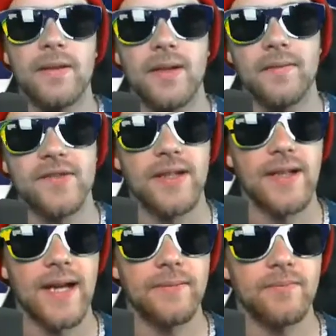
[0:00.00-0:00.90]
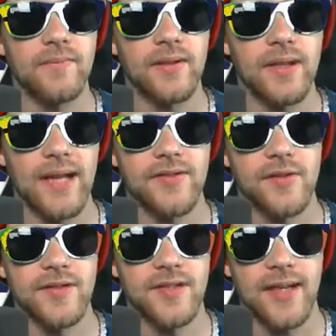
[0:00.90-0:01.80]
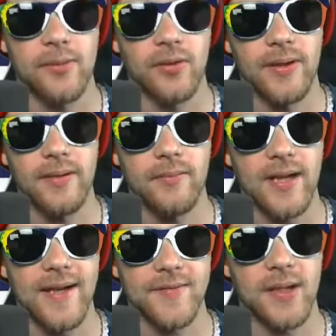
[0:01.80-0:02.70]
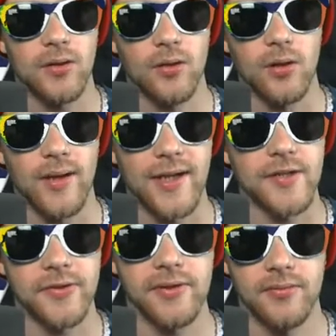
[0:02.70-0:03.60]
else? And as you can see, I put him as my logo, actually.